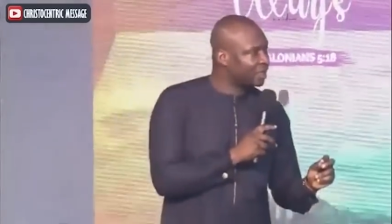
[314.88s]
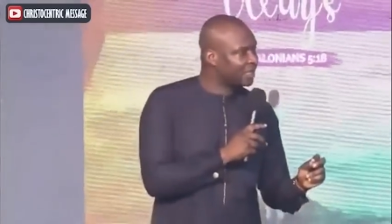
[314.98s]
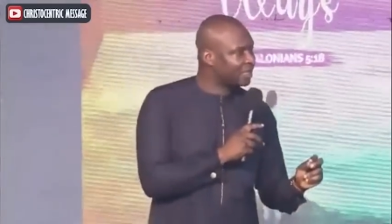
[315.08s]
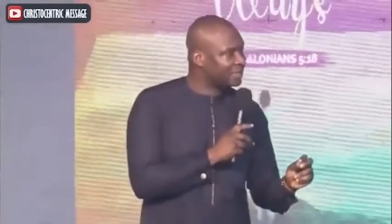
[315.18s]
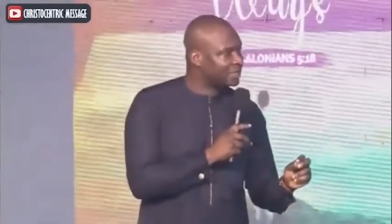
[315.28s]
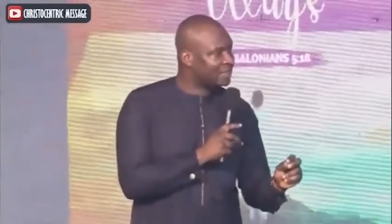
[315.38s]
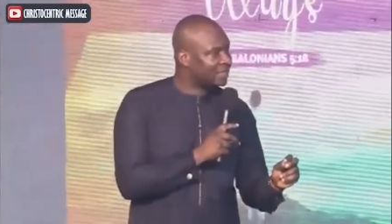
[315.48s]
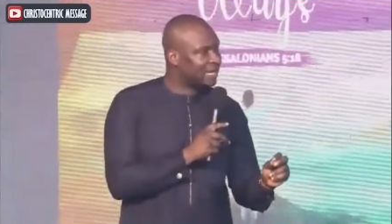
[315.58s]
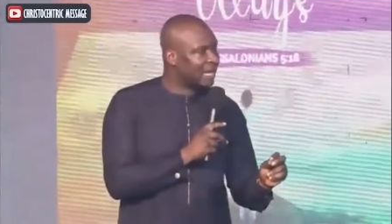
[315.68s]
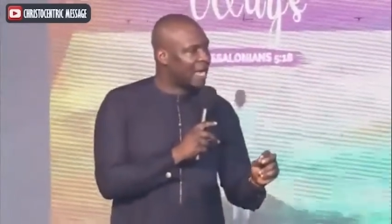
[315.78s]
is
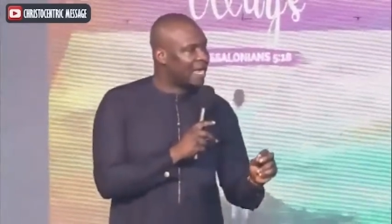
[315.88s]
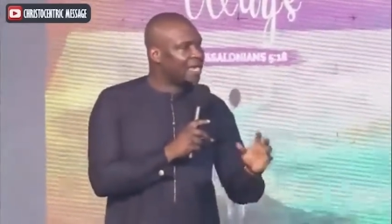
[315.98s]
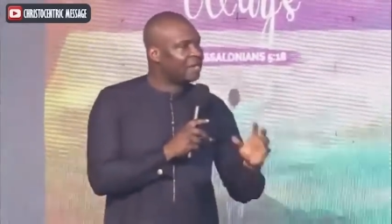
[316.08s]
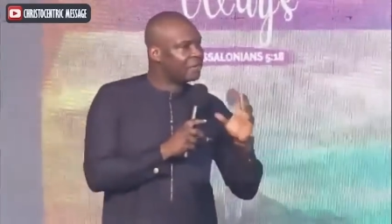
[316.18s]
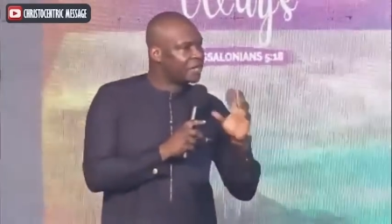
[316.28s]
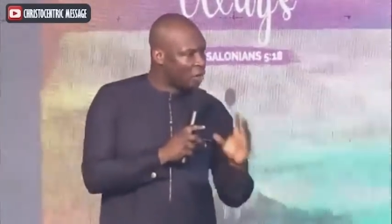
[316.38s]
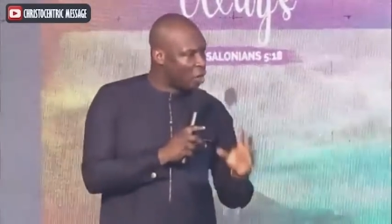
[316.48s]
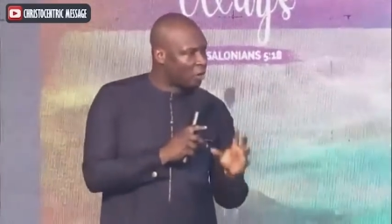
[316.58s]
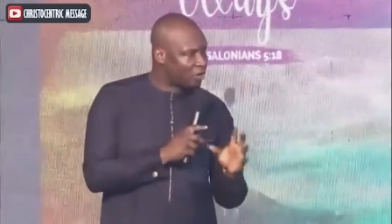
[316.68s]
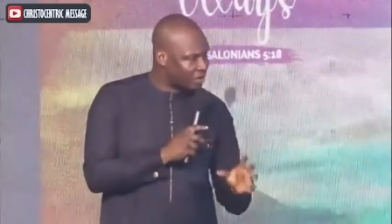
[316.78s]
a
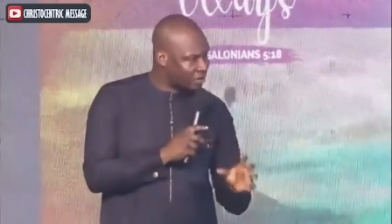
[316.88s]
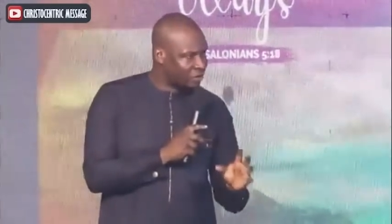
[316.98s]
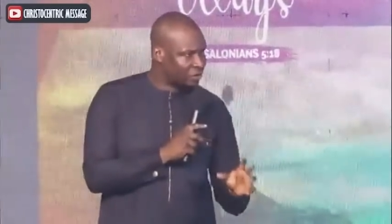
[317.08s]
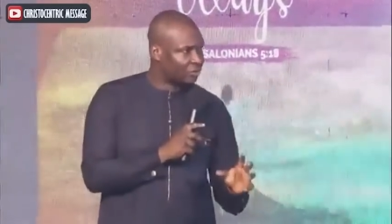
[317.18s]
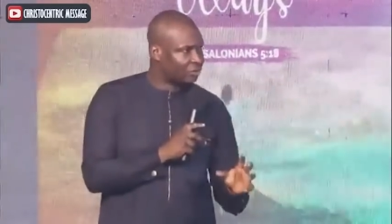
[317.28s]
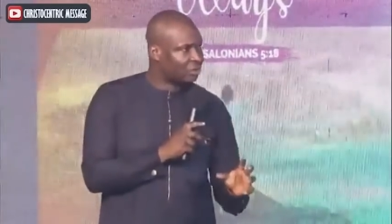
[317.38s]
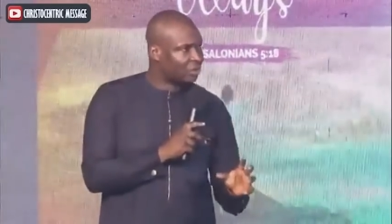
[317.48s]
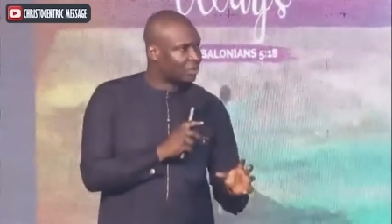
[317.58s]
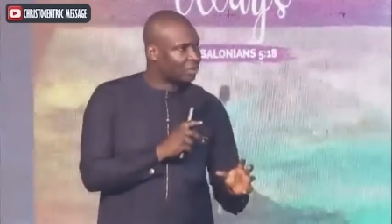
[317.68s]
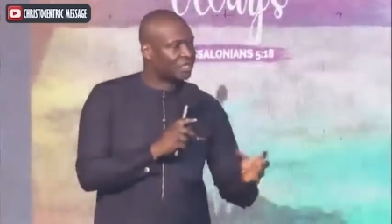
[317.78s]
recognition
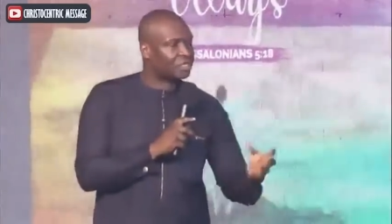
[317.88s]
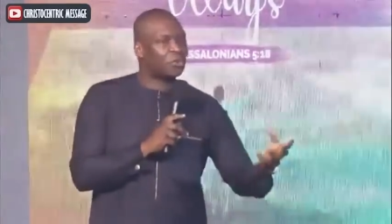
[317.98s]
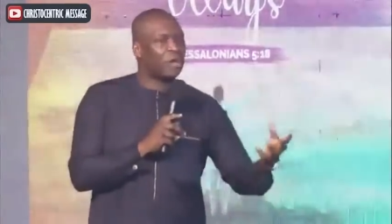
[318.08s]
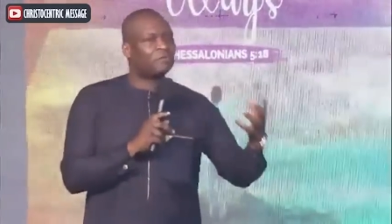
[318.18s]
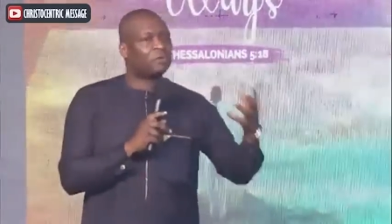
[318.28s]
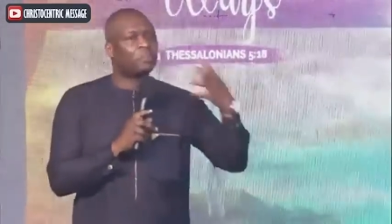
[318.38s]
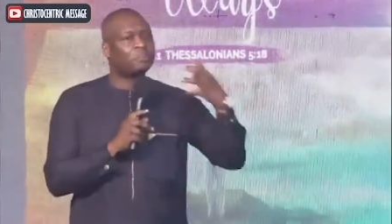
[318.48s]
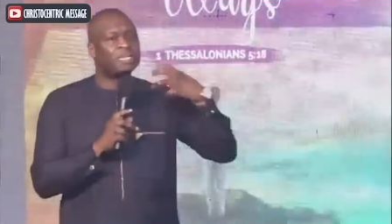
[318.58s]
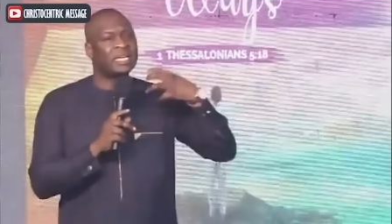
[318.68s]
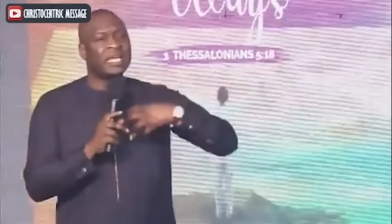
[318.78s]
that you have
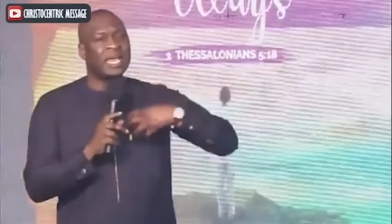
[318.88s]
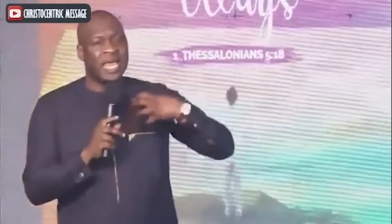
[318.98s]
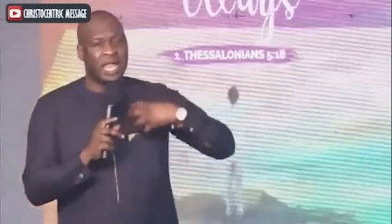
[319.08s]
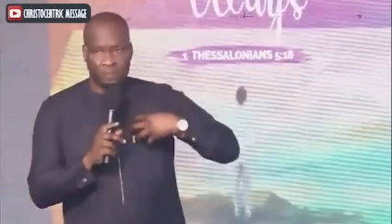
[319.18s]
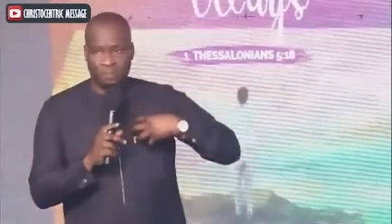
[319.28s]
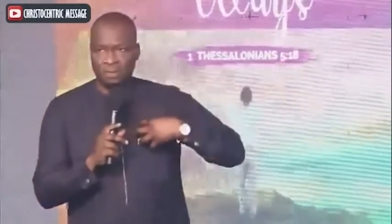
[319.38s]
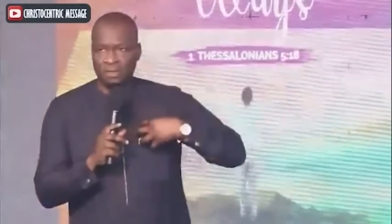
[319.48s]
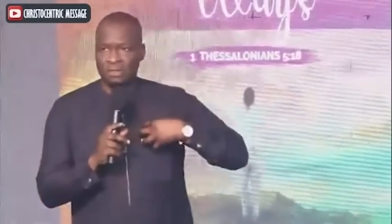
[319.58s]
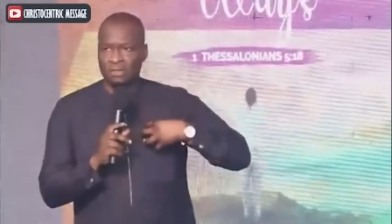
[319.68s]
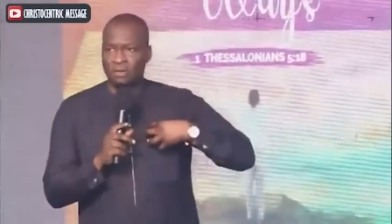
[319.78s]
obtained help
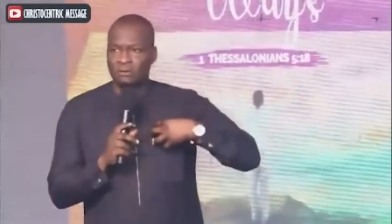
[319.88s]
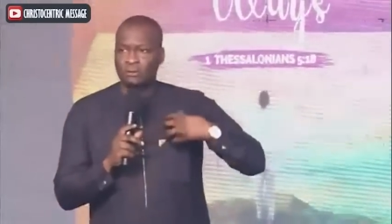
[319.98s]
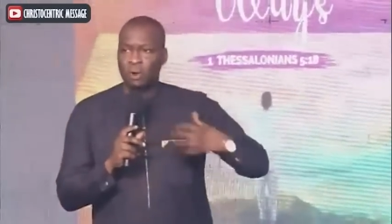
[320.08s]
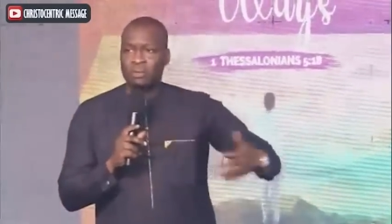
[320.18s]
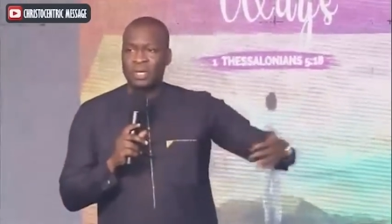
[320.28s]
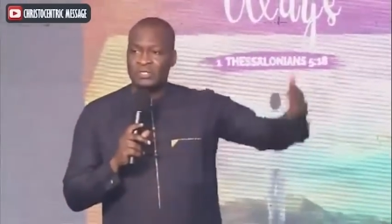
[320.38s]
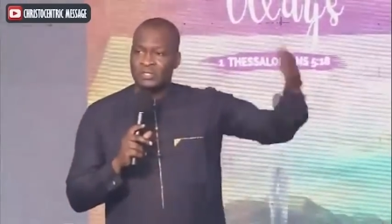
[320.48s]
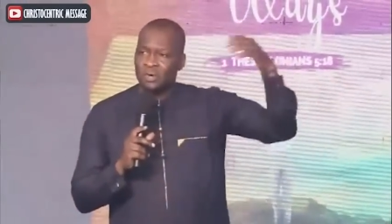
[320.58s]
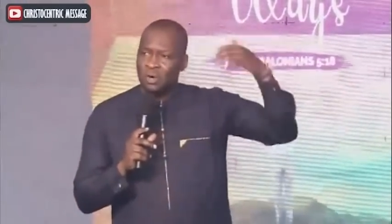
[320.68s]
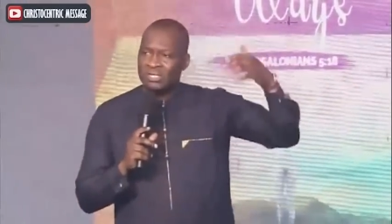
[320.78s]
from a
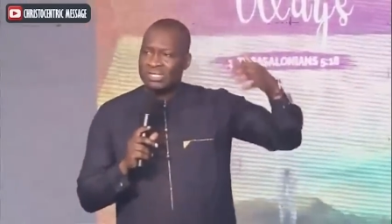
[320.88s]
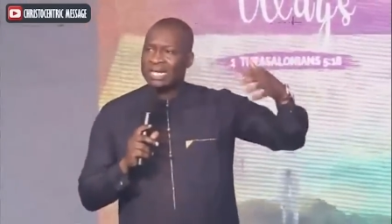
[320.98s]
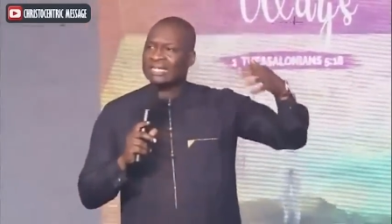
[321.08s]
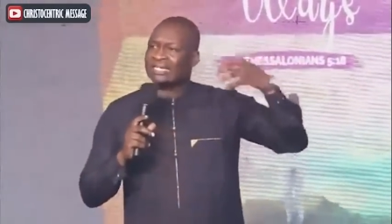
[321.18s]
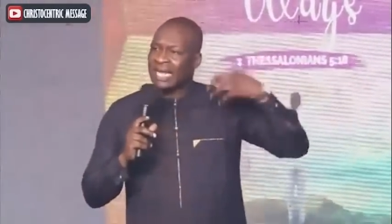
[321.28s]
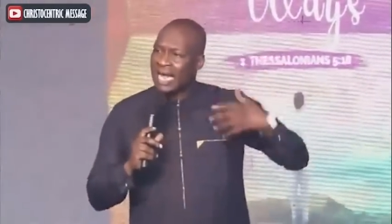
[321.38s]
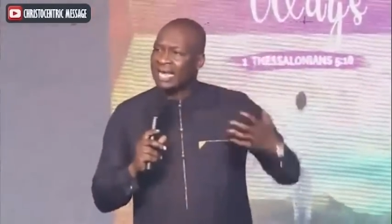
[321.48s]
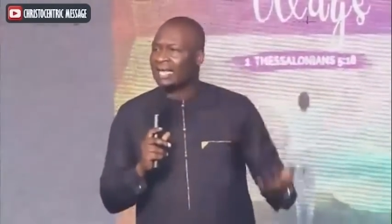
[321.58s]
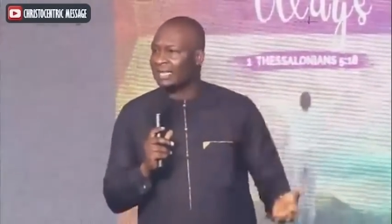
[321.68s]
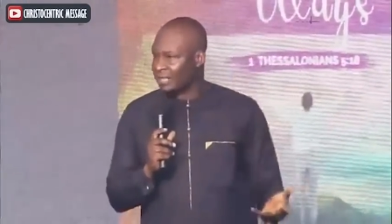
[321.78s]
source that is
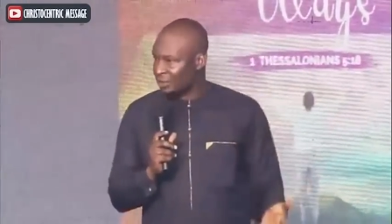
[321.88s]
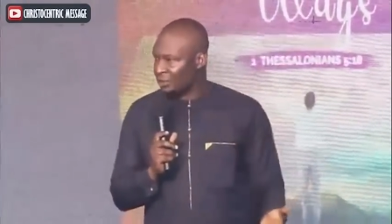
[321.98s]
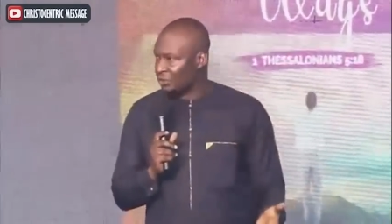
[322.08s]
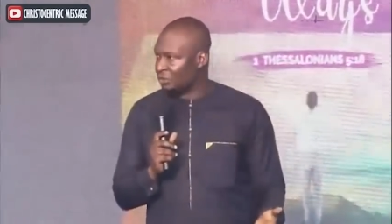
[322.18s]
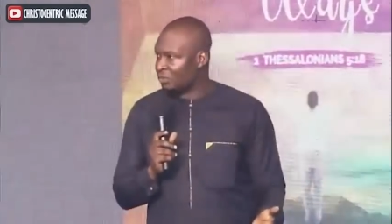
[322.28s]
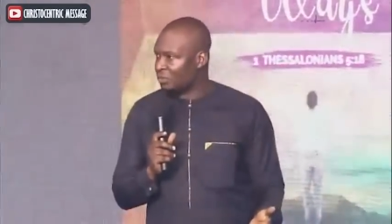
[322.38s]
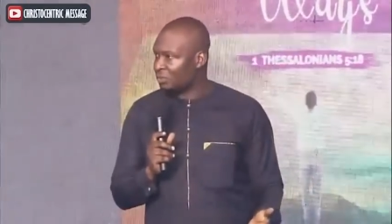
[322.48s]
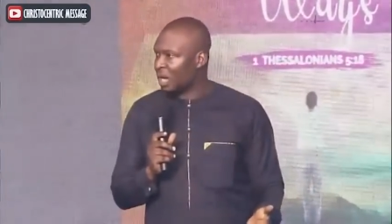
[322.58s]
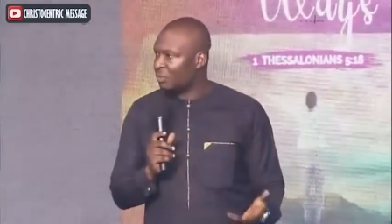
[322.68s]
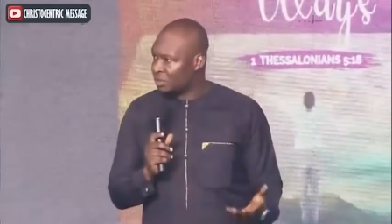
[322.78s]
higher than you.
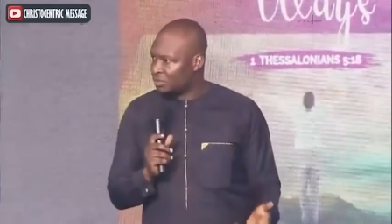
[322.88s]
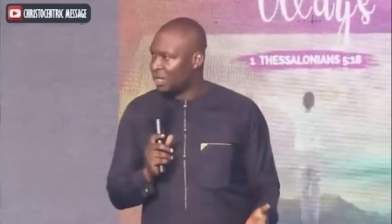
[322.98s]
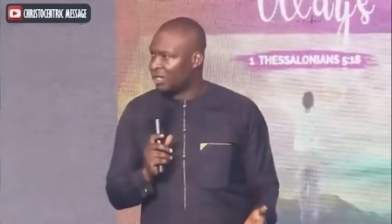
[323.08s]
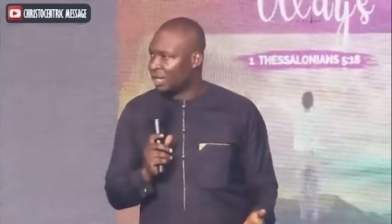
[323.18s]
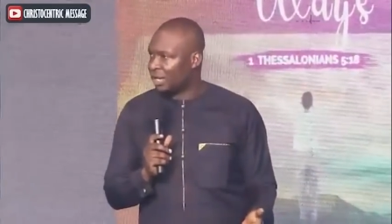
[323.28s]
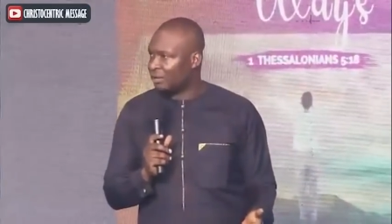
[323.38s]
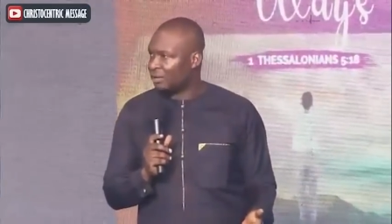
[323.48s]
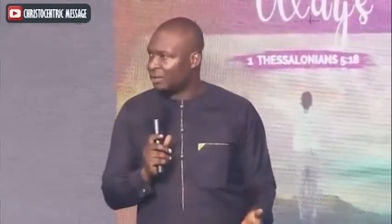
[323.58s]
Are we together now?